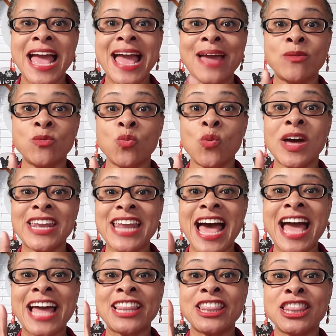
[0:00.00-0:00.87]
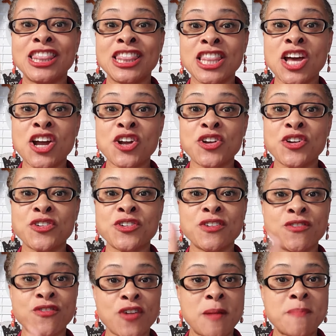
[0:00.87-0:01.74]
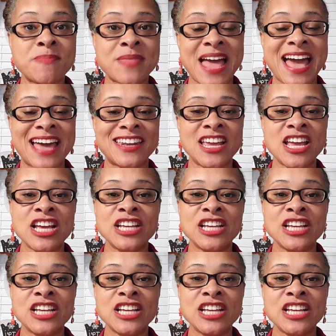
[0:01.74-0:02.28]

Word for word: and what I learned from that.